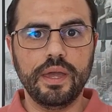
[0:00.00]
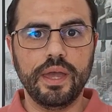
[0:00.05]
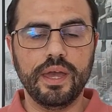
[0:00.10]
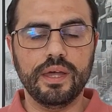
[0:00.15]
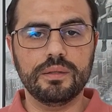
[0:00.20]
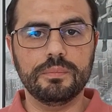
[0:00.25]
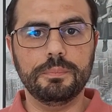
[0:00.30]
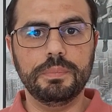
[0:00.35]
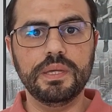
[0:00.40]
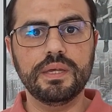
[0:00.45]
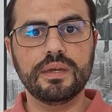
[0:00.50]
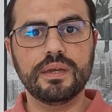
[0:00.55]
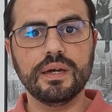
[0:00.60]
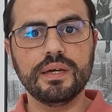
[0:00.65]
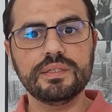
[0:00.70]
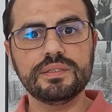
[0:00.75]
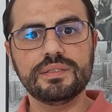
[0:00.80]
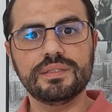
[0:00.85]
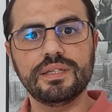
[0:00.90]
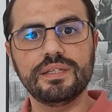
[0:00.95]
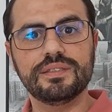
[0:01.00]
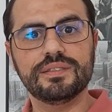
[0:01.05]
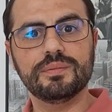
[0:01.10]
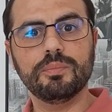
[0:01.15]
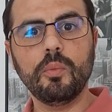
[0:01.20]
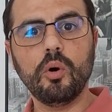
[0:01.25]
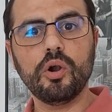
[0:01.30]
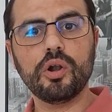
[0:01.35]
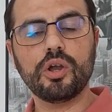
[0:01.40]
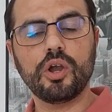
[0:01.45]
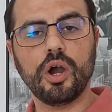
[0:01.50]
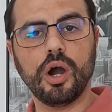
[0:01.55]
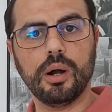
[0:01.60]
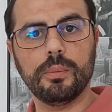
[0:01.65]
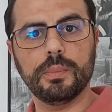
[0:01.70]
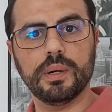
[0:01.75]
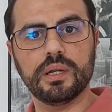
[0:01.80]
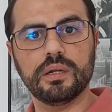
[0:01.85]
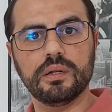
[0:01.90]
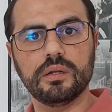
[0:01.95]
And because it's more
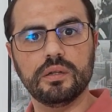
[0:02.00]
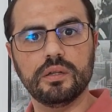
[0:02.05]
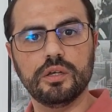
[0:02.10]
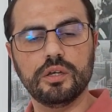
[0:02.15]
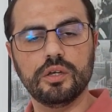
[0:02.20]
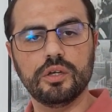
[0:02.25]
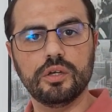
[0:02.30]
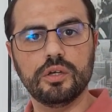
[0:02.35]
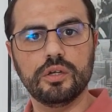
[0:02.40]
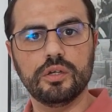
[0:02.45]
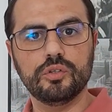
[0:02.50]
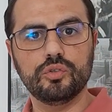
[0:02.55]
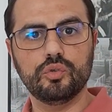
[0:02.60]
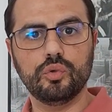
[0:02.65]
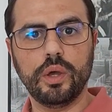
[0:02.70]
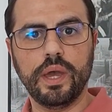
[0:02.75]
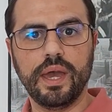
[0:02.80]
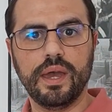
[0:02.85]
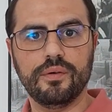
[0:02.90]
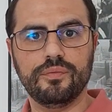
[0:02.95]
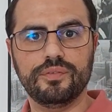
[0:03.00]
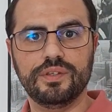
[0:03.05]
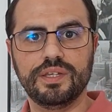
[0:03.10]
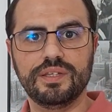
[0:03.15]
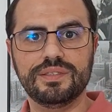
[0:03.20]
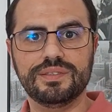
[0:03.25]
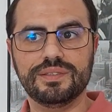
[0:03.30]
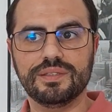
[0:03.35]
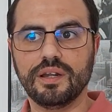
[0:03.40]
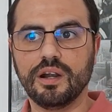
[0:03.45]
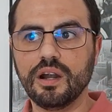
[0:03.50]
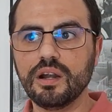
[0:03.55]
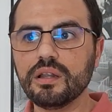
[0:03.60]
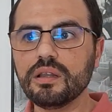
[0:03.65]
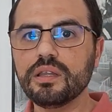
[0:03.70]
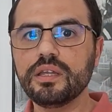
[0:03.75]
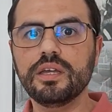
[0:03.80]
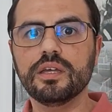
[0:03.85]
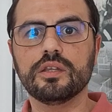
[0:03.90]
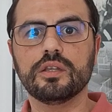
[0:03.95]
common to have these
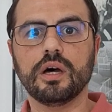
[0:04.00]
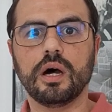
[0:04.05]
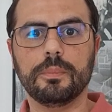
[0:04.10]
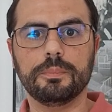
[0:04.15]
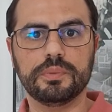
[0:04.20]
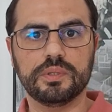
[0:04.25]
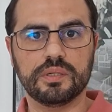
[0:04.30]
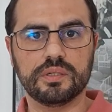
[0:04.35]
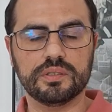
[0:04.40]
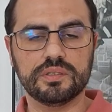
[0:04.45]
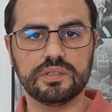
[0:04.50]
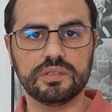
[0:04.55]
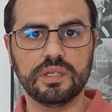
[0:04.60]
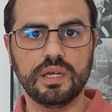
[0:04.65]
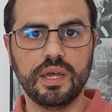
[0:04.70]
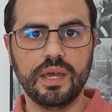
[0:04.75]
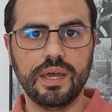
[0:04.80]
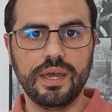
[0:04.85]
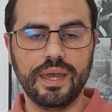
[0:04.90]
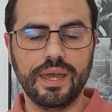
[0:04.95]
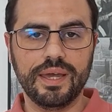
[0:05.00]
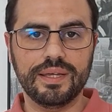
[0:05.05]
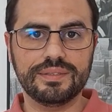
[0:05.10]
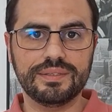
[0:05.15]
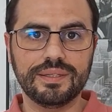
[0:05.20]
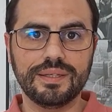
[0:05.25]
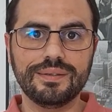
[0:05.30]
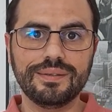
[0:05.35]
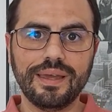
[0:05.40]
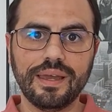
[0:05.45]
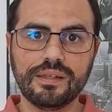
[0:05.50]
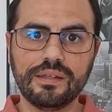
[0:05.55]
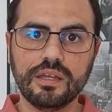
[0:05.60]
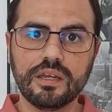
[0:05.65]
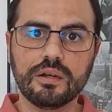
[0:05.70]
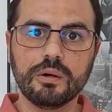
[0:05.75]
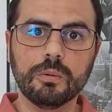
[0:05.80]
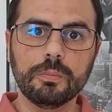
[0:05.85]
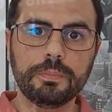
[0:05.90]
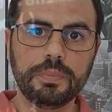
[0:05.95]
early adopters as
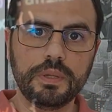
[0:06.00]
technical